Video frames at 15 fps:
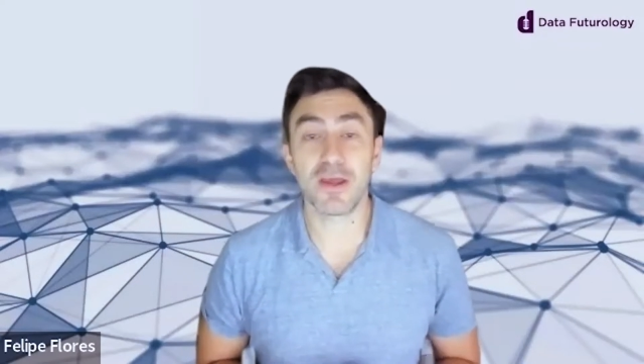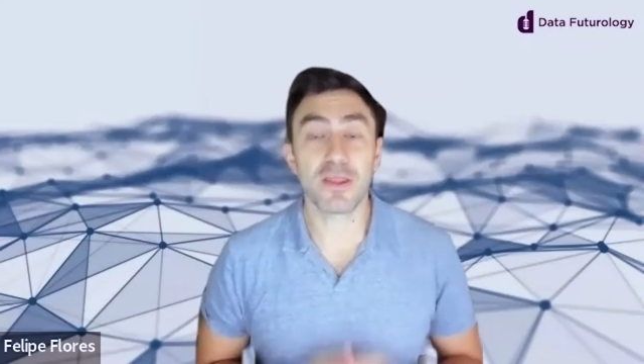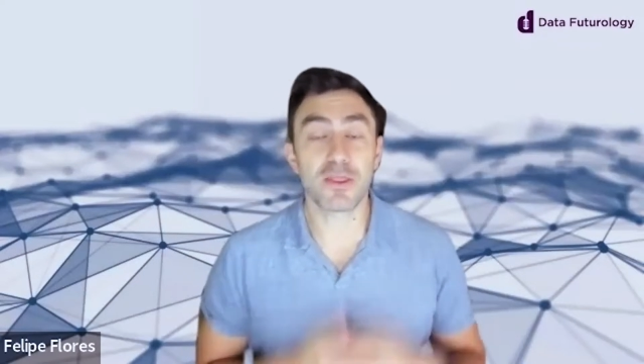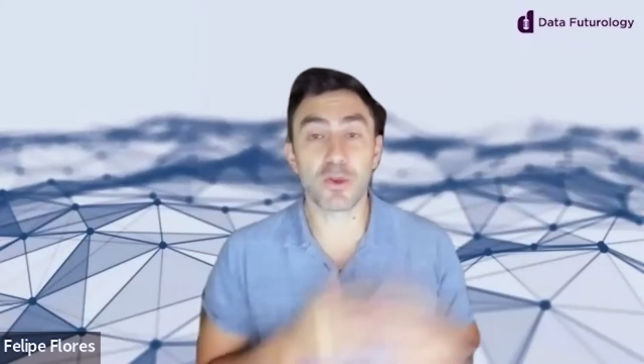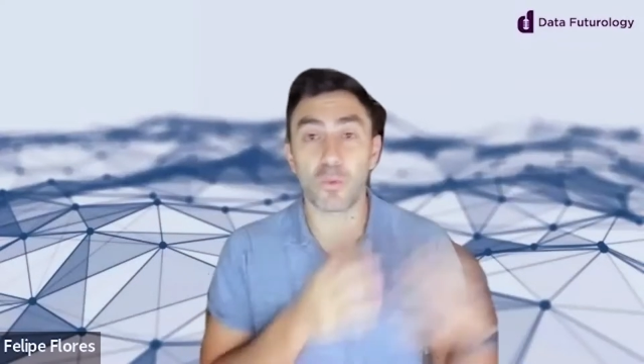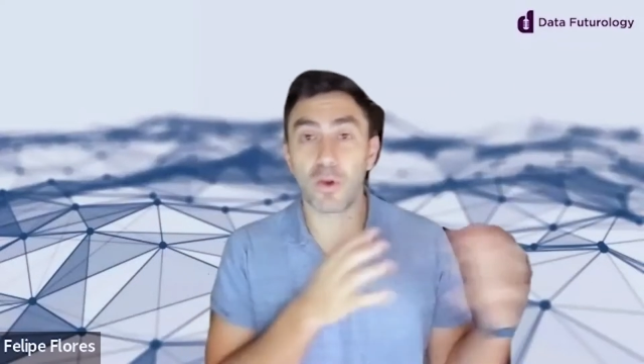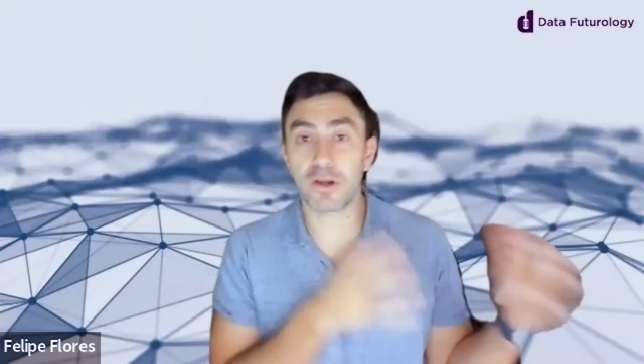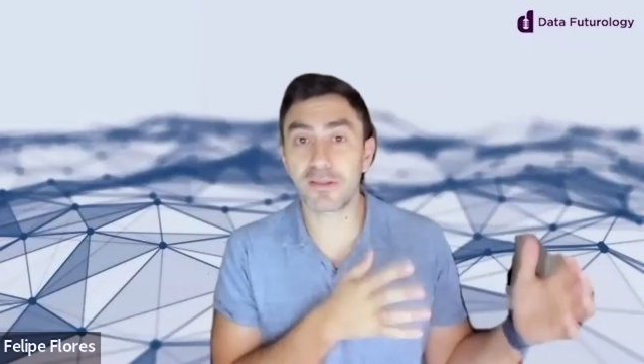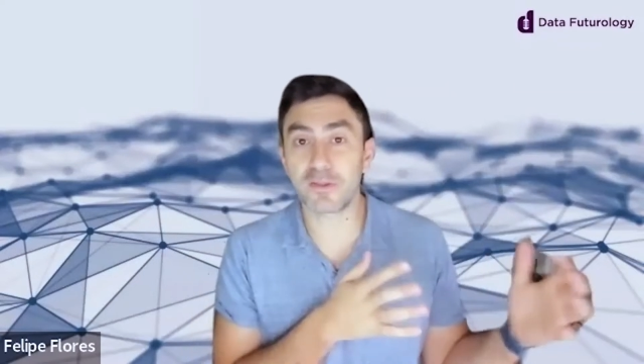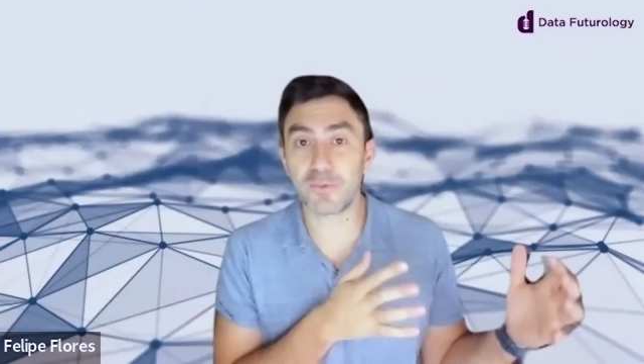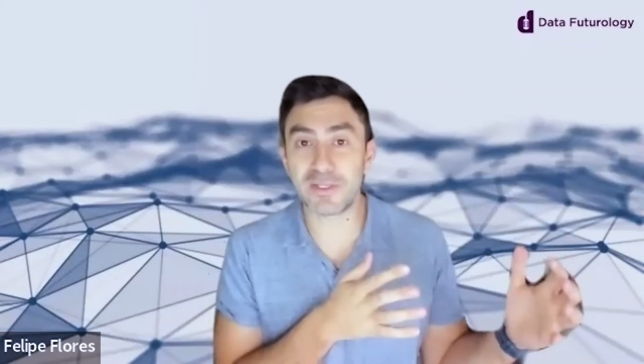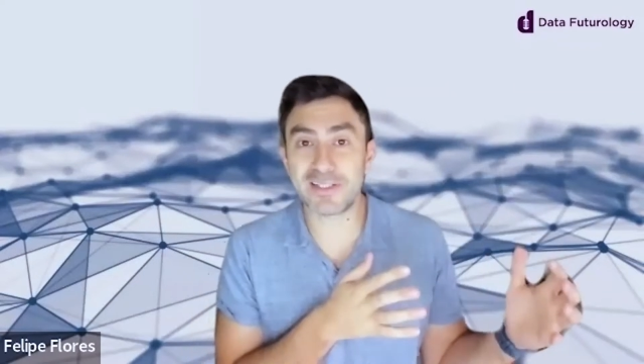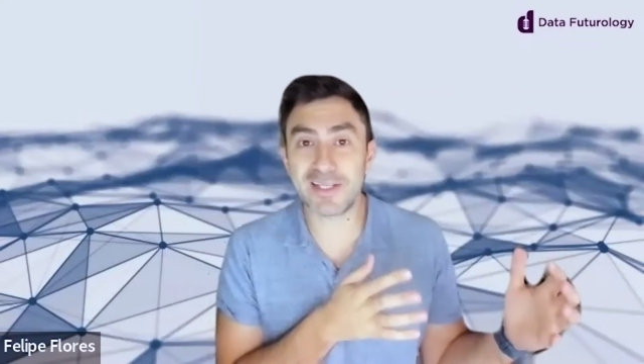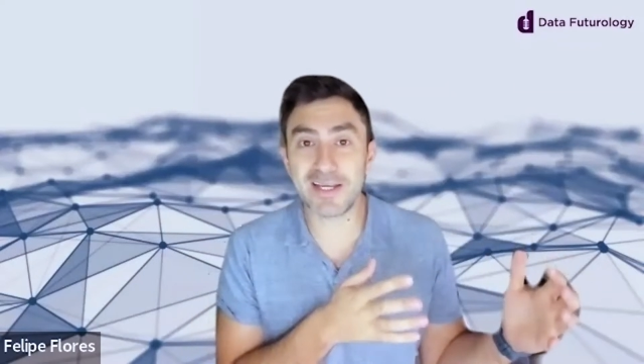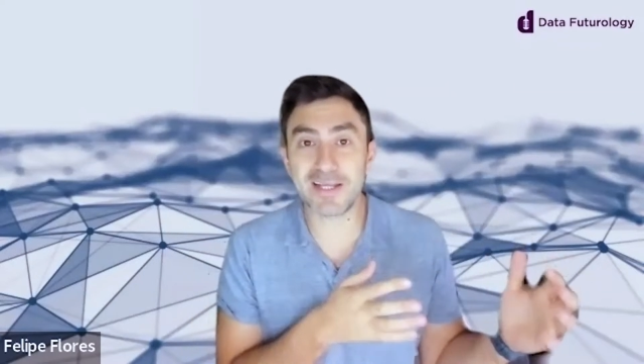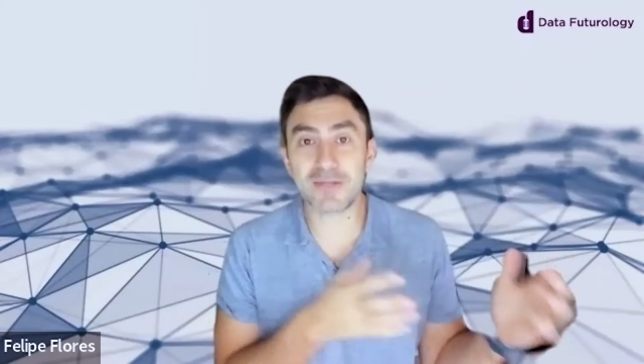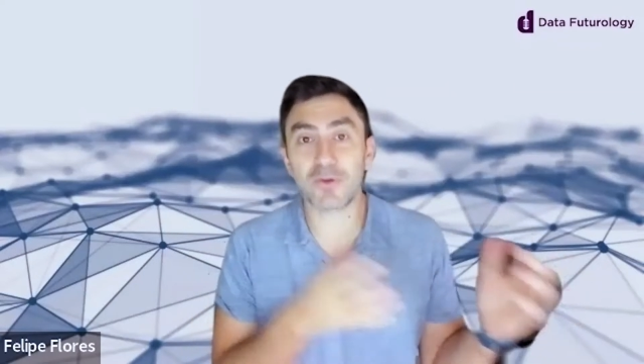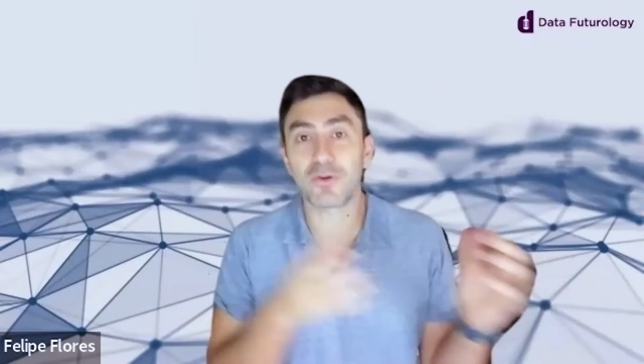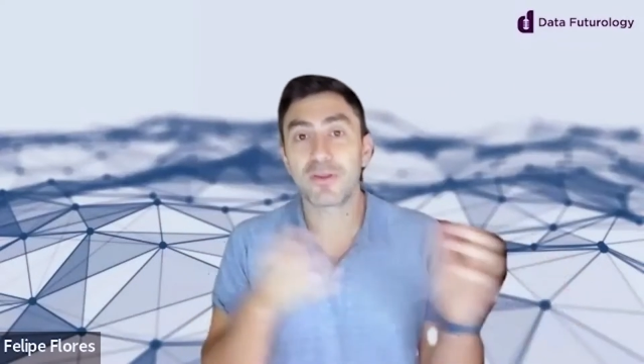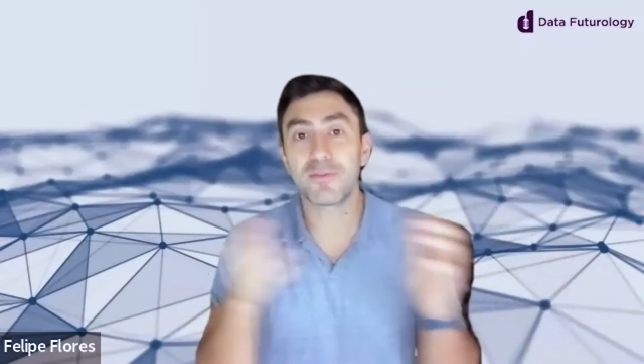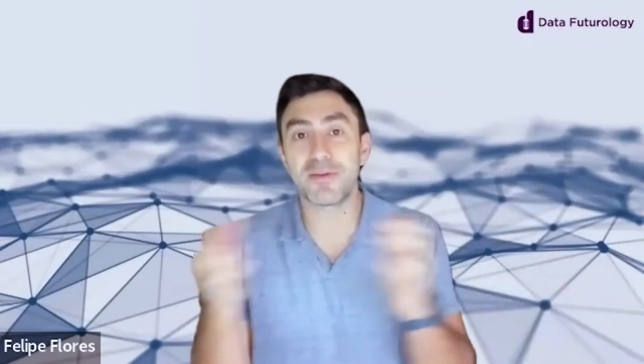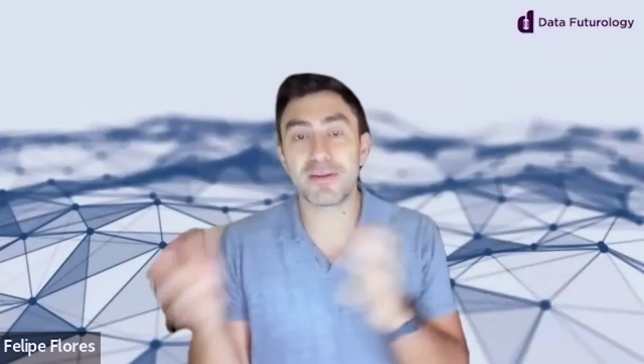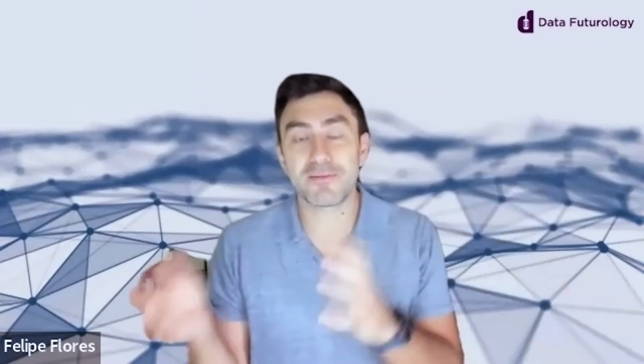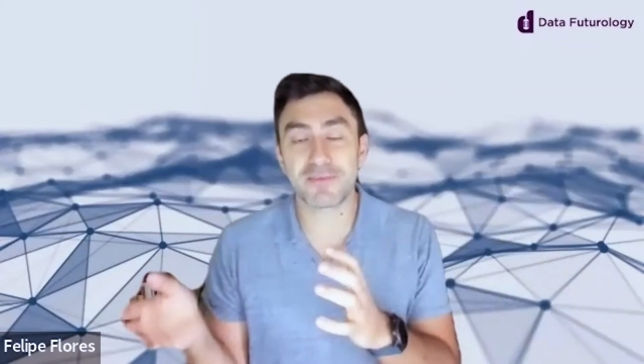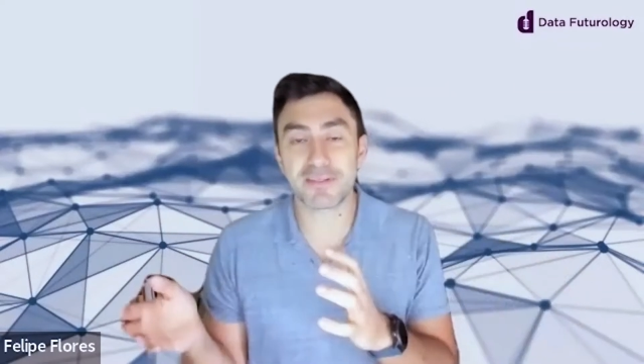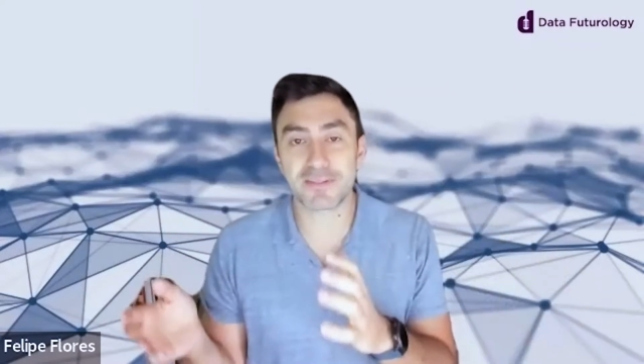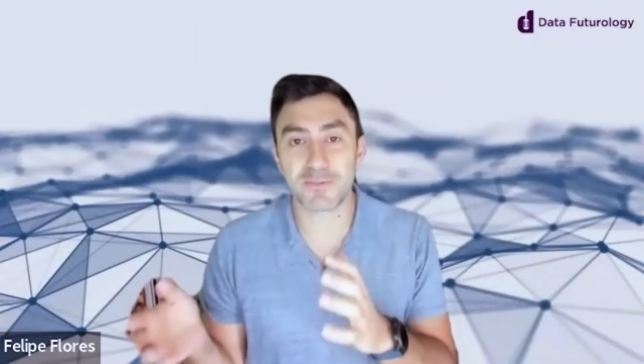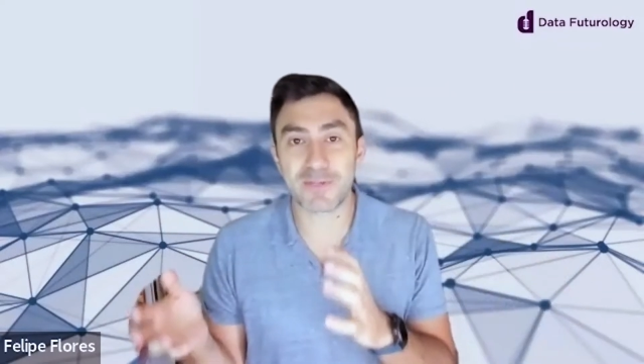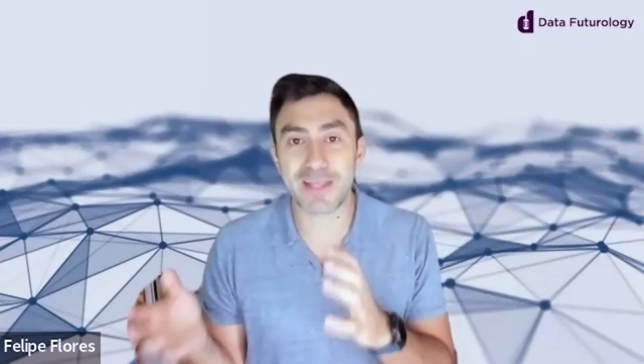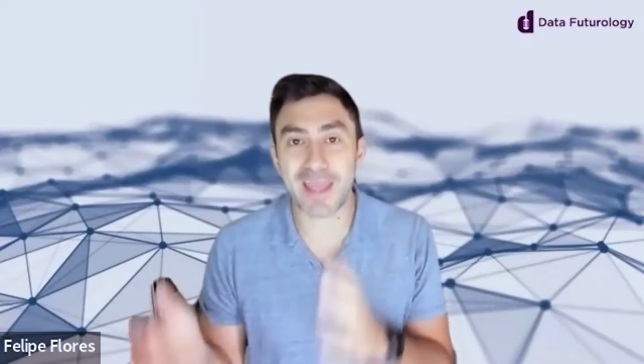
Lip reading: the work that we did, or the benefits that we